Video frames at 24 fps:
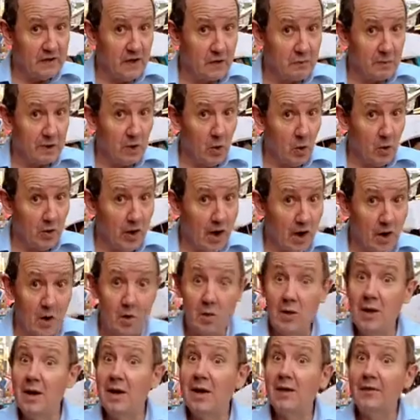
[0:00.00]
as we all
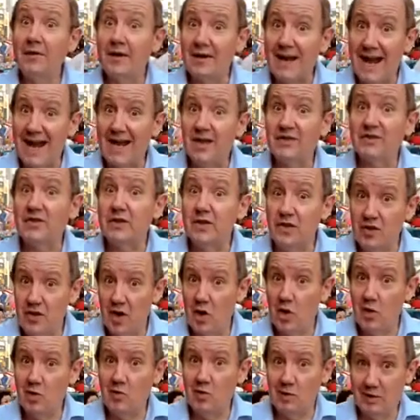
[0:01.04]
know, that has
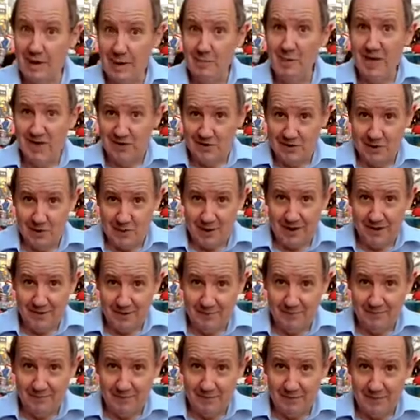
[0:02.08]
no limit to it.
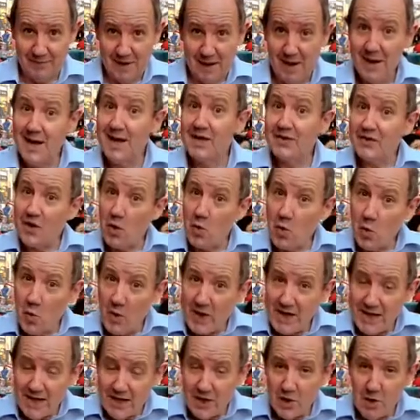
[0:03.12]
So
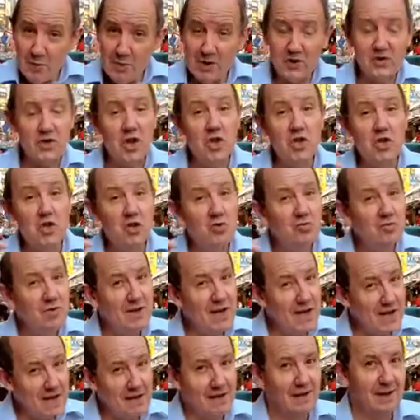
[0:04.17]
we humans
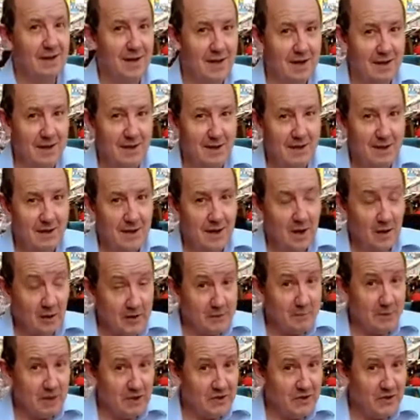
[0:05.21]
uniquely are a
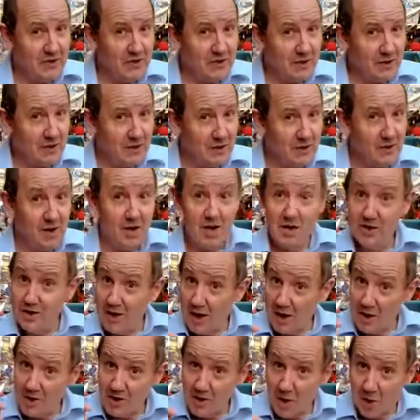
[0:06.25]
species that can learn
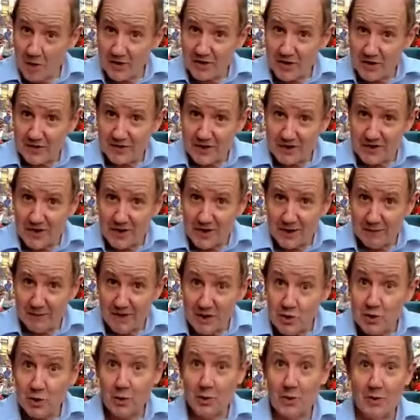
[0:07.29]
not just as
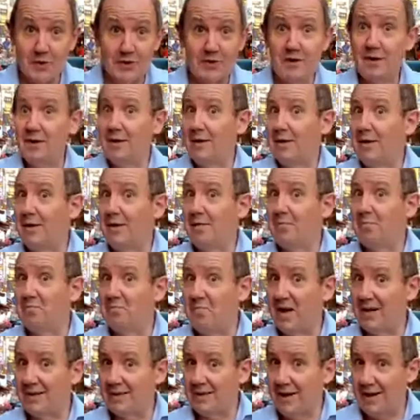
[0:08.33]
individuals,
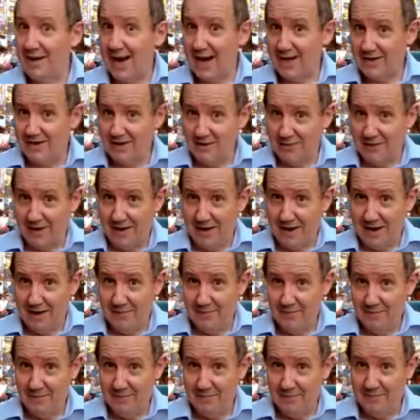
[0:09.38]
but collectively.
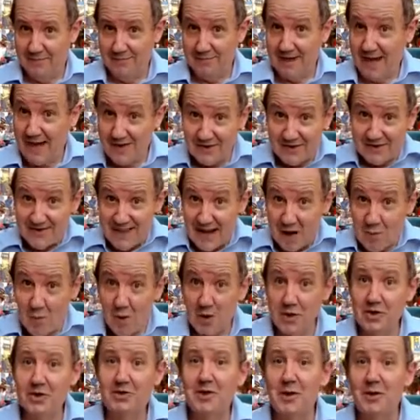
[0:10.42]
Isn't that
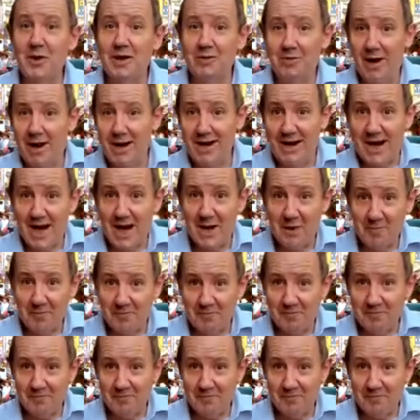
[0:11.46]
what you're doing right now?